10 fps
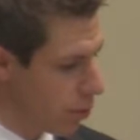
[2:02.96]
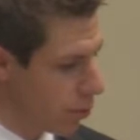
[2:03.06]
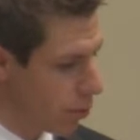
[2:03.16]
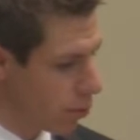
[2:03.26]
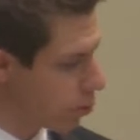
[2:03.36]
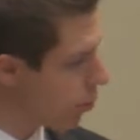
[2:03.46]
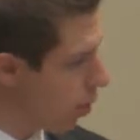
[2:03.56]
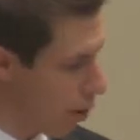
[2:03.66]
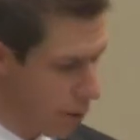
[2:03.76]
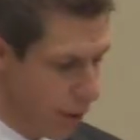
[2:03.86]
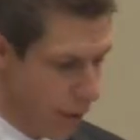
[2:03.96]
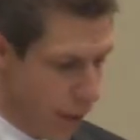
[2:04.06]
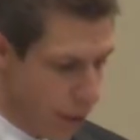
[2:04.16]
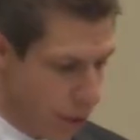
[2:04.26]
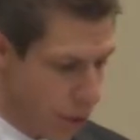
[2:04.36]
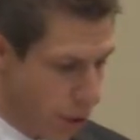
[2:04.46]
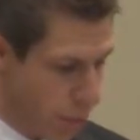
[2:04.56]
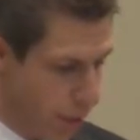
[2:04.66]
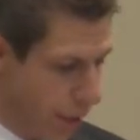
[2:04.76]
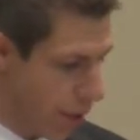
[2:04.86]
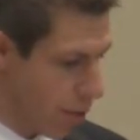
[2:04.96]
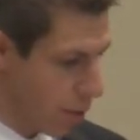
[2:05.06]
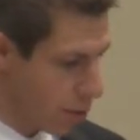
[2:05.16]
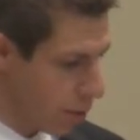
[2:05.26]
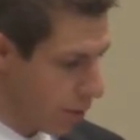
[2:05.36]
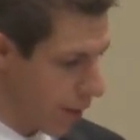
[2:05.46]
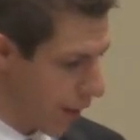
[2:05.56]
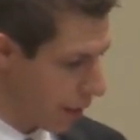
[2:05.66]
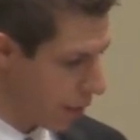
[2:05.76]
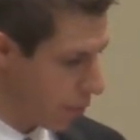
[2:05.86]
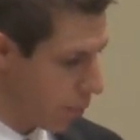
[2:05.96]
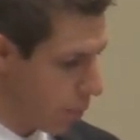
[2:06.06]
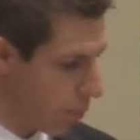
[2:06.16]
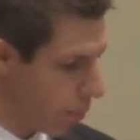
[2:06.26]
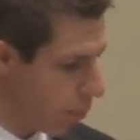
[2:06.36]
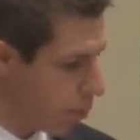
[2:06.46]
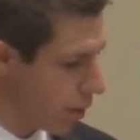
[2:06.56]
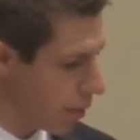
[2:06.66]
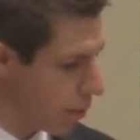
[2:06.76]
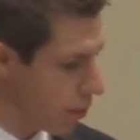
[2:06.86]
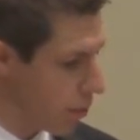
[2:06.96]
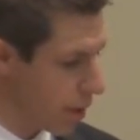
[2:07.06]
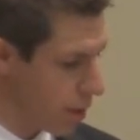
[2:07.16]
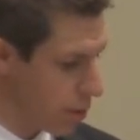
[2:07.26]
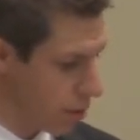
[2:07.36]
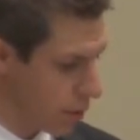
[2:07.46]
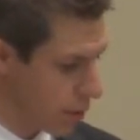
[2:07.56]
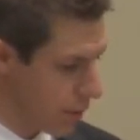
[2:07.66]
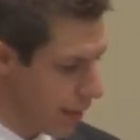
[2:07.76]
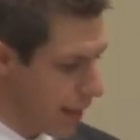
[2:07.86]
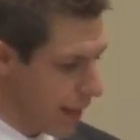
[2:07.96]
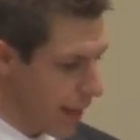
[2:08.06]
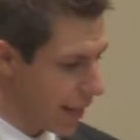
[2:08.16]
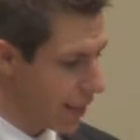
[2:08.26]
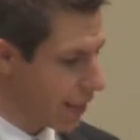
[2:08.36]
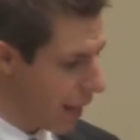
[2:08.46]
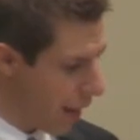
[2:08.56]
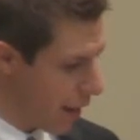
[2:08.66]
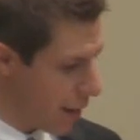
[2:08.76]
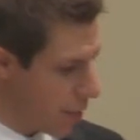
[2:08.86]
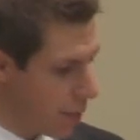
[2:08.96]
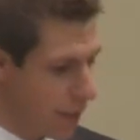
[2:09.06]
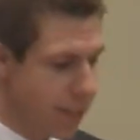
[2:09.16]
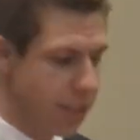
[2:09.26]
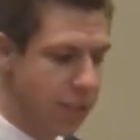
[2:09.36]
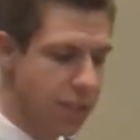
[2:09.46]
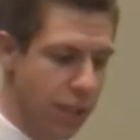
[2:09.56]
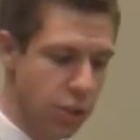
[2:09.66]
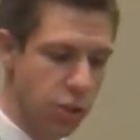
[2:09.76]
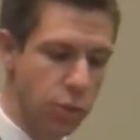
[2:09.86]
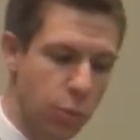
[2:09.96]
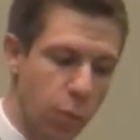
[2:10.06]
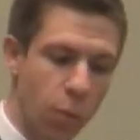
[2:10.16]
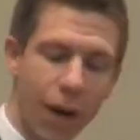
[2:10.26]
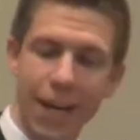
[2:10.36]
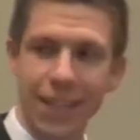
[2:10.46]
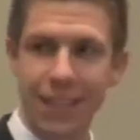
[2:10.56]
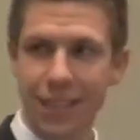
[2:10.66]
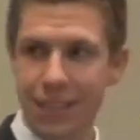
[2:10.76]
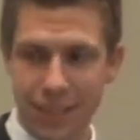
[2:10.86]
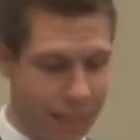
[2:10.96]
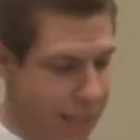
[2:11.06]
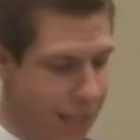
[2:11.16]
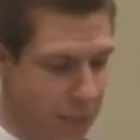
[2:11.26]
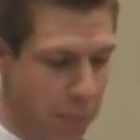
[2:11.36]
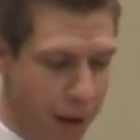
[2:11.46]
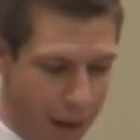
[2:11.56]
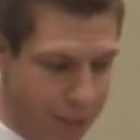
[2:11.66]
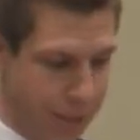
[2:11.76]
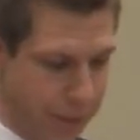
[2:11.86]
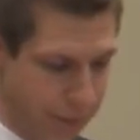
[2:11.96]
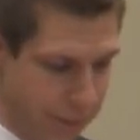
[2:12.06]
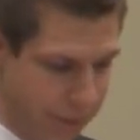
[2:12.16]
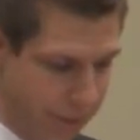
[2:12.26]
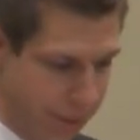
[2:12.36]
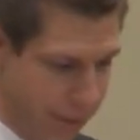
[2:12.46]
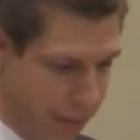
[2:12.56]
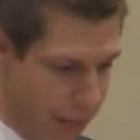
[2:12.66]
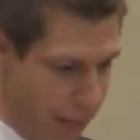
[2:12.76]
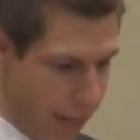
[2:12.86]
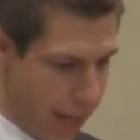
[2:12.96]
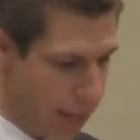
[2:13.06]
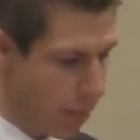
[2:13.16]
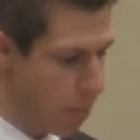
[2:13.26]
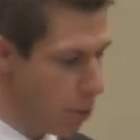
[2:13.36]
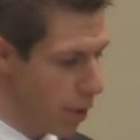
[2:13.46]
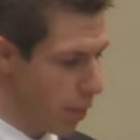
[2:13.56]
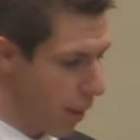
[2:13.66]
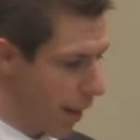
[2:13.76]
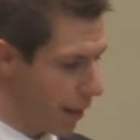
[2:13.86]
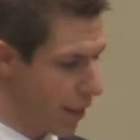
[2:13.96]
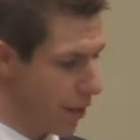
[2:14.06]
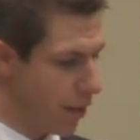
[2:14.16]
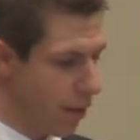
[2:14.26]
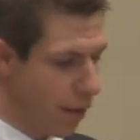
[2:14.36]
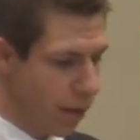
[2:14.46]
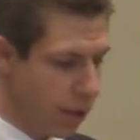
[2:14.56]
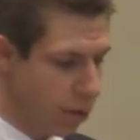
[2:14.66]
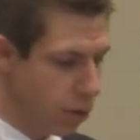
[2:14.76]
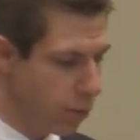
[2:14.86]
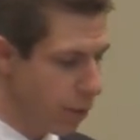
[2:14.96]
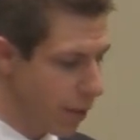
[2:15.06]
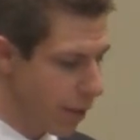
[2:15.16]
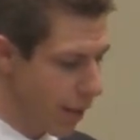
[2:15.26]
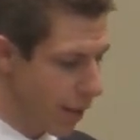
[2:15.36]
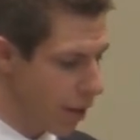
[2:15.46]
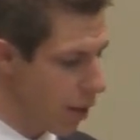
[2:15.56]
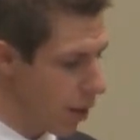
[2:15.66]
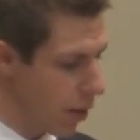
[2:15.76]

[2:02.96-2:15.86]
to grow too strong to judgment that he had no alternative and acted in Britain's best interest. At the time, these concessions were widely seen as positive, and the Munich Pact con concluded on